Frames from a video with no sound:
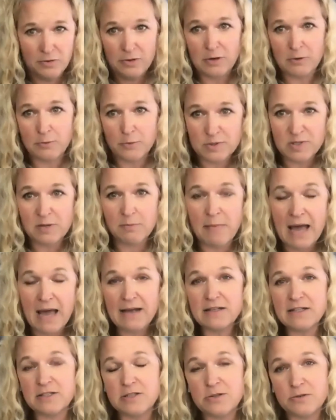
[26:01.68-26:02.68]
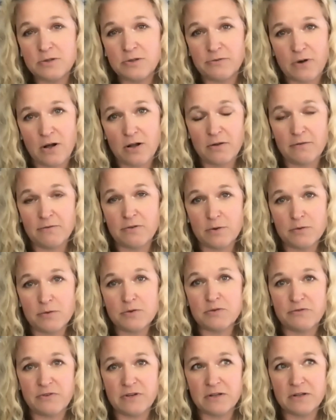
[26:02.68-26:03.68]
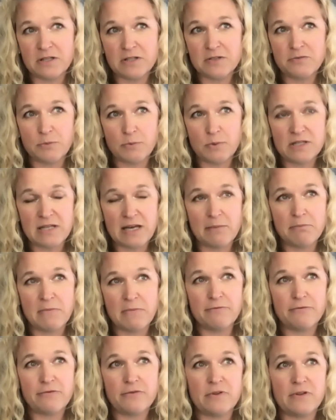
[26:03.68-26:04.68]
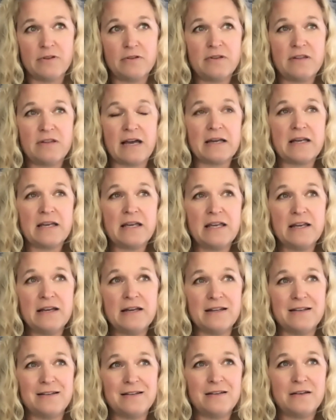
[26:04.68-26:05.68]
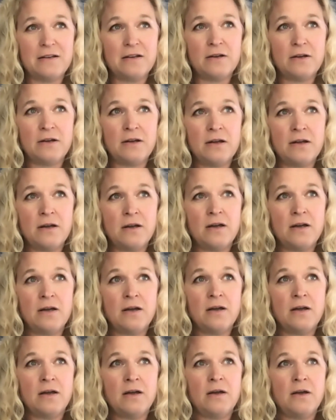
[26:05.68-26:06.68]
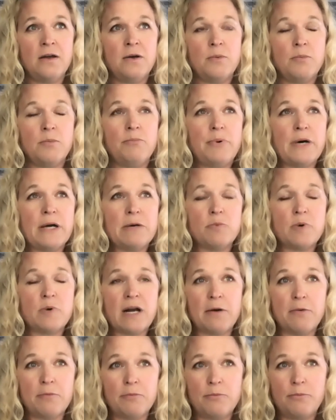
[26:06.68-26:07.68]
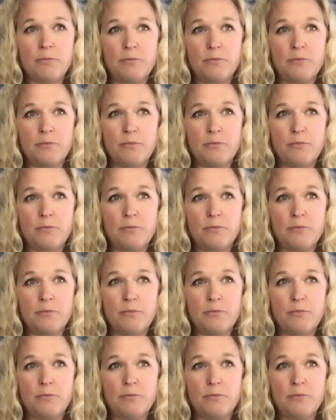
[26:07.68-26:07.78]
there was the magnitude of all of those feelings for what that meant for that kid. But when I